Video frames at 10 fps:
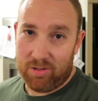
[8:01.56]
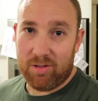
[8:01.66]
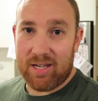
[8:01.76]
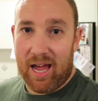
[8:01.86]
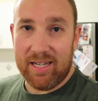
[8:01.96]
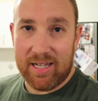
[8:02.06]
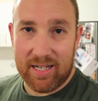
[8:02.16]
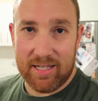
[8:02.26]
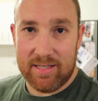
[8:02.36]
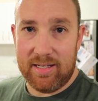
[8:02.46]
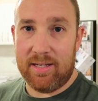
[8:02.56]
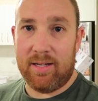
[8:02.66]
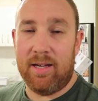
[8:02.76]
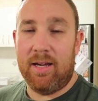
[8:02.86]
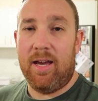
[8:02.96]
do take it easy,
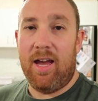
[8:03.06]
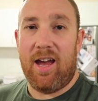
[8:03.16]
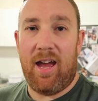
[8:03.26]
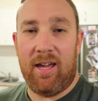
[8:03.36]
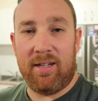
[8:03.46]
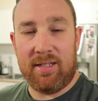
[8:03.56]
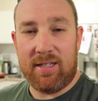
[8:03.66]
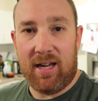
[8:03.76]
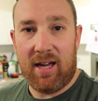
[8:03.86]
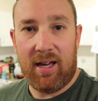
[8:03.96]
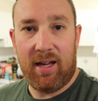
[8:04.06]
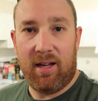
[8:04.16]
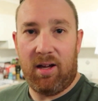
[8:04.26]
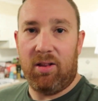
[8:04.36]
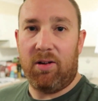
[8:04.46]
and
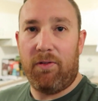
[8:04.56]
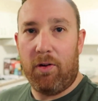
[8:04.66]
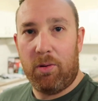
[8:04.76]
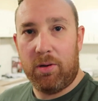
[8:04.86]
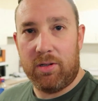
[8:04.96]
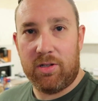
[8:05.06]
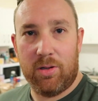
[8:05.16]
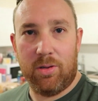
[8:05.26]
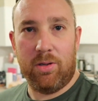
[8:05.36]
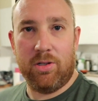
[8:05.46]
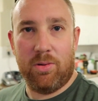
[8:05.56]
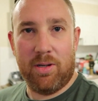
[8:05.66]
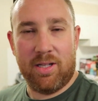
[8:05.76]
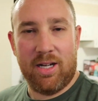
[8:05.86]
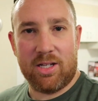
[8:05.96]
look forward to
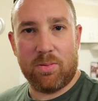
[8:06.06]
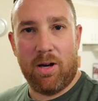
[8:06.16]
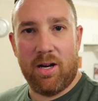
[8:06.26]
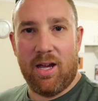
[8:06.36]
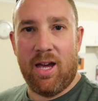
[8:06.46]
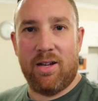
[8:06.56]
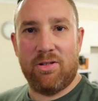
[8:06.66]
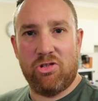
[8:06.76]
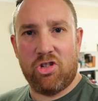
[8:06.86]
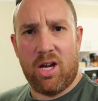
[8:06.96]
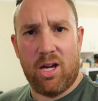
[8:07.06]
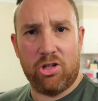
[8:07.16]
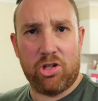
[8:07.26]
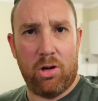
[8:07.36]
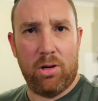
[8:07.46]
doing the next one
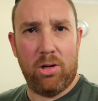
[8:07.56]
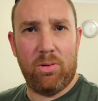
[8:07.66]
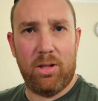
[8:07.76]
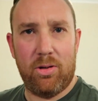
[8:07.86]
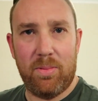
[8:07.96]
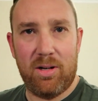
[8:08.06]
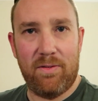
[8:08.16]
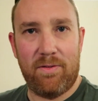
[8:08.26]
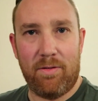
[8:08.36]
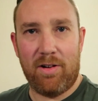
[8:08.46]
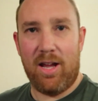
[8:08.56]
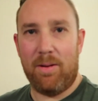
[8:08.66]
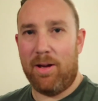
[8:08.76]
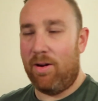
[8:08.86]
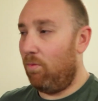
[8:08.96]
and showing you a little bit of around
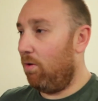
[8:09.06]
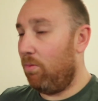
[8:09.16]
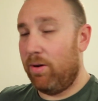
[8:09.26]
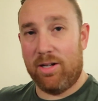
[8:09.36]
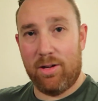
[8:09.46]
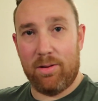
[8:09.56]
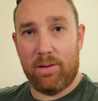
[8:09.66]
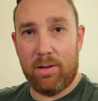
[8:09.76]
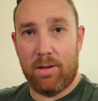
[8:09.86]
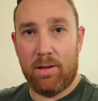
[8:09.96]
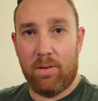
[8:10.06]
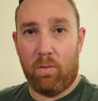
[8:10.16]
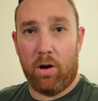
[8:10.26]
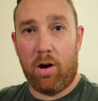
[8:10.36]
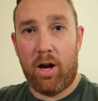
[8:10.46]
about what we do,
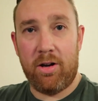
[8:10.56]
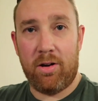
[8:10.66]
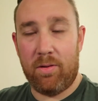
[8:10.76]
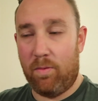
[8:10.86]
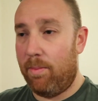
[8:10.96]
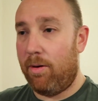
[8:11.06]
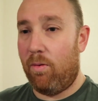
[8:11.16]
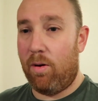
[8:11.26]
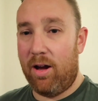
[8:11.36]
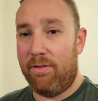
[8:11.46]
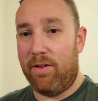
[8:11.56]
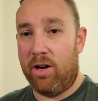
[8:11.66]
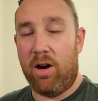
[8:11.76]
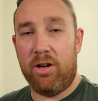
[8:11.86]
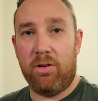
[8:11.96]
what I do, what my wife and
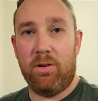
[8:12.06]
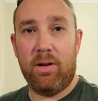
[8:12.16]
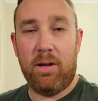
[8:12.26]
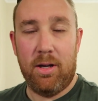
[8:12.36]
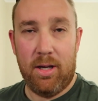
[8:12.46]
I do.